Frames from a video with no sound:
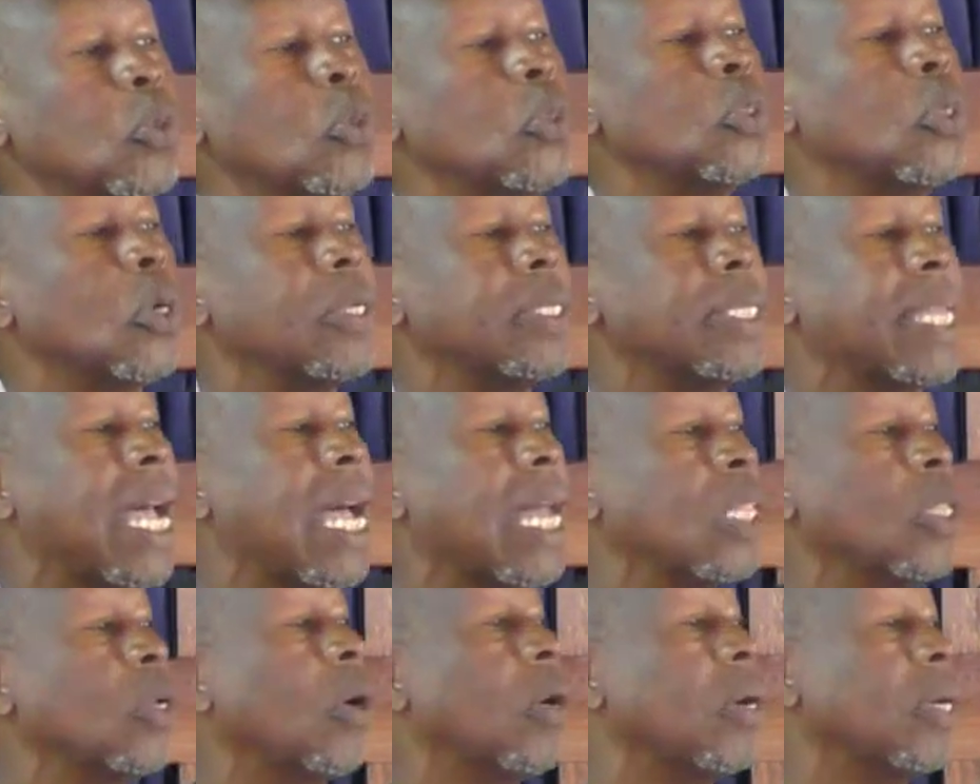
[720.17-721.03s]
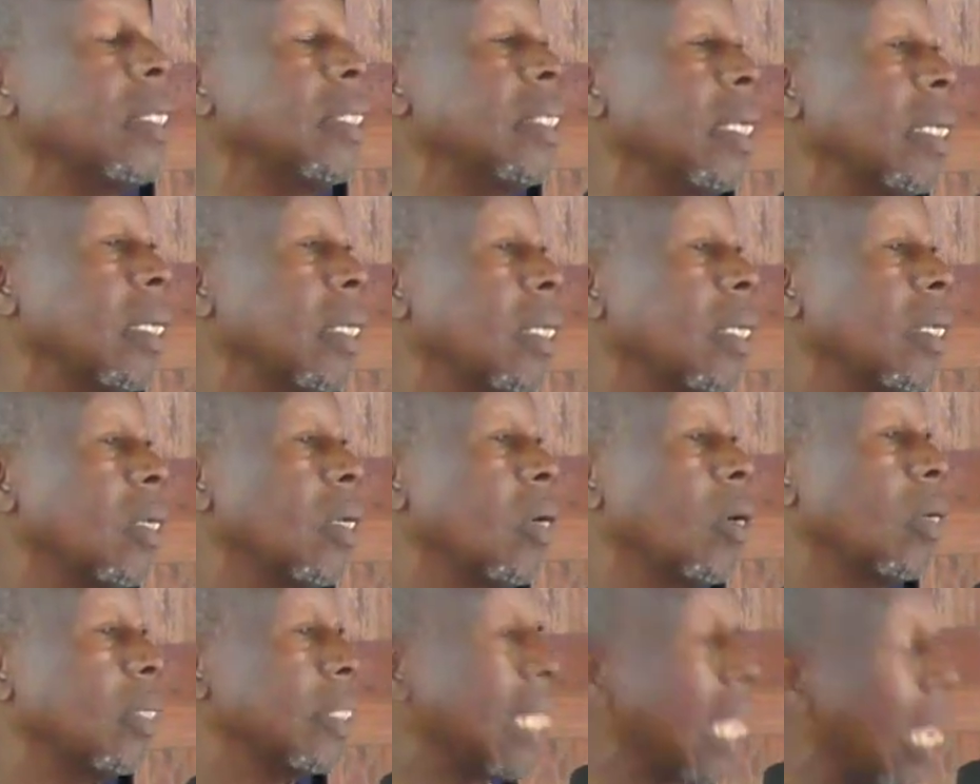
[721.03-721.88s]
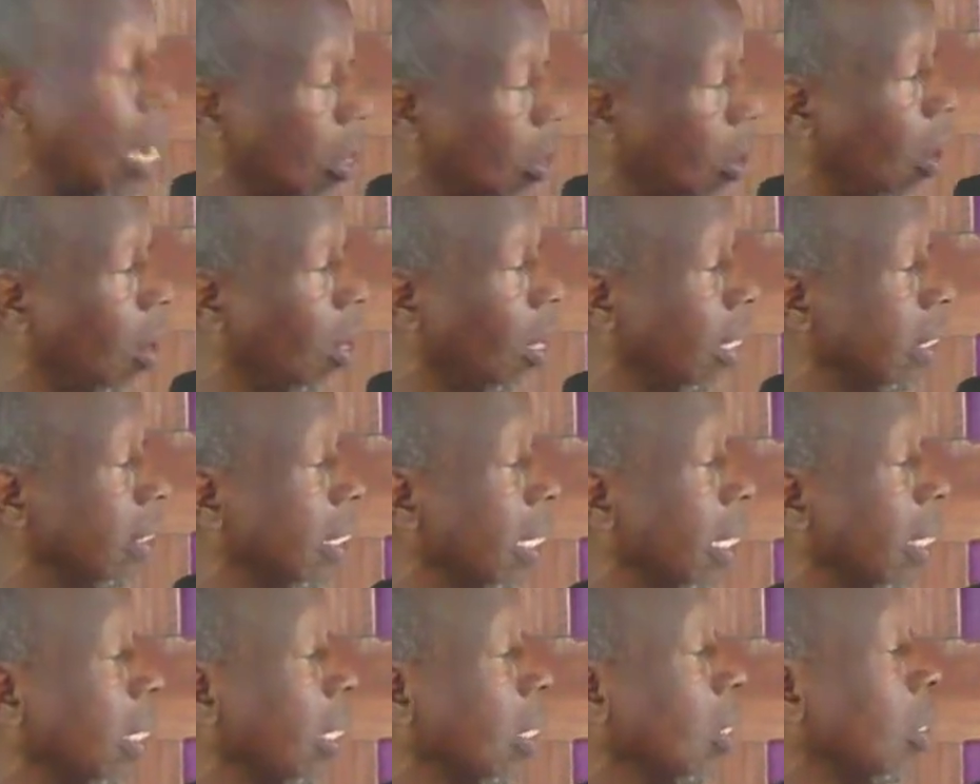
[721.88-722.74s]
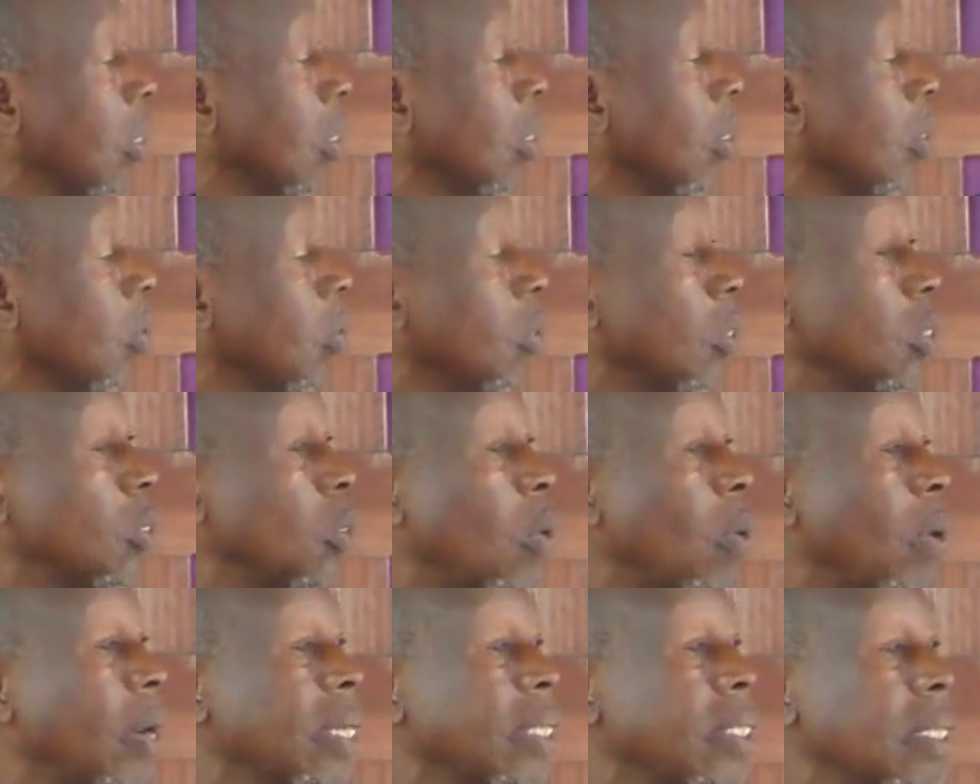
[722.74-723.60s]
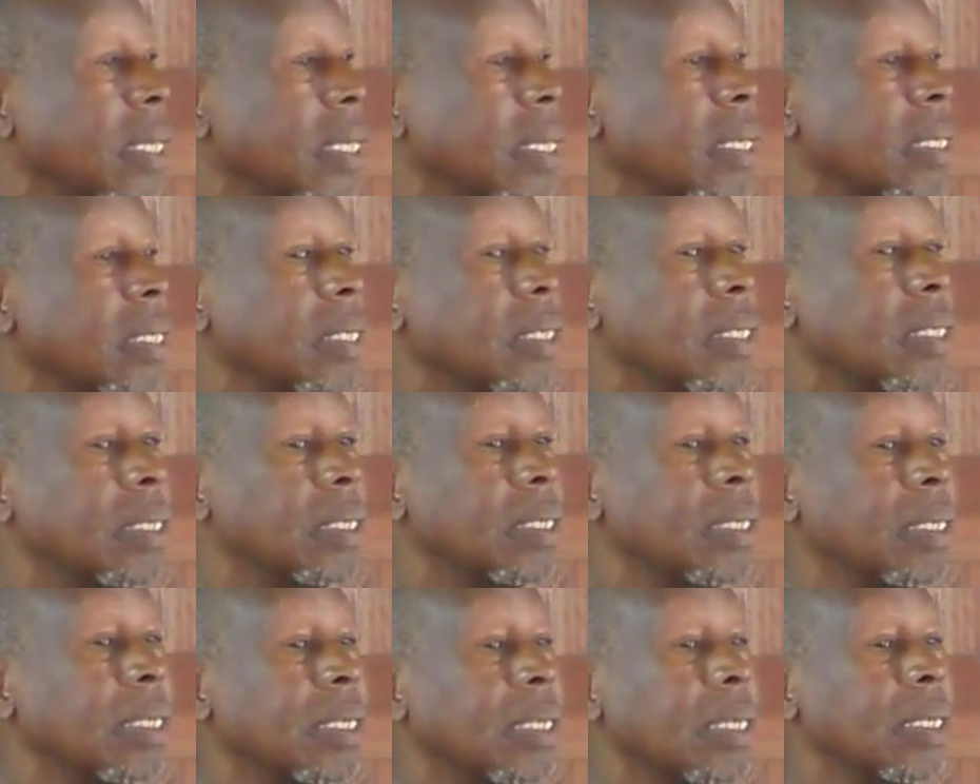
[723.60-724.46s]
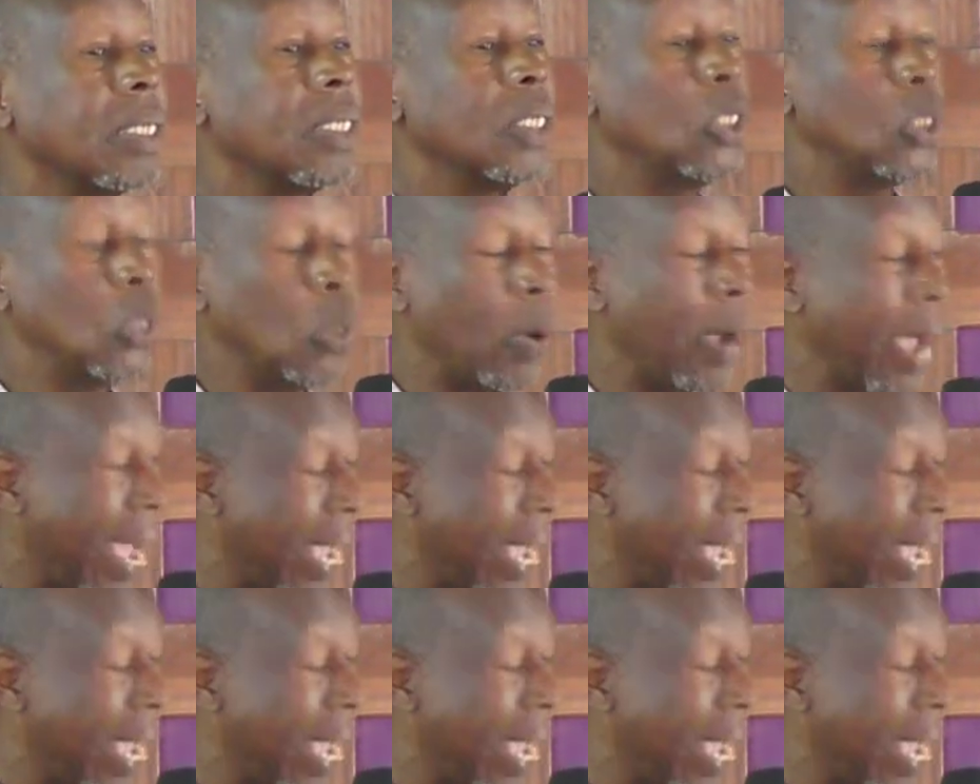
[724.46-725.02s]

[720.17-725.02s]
who know their Lord, their God, will do what? Do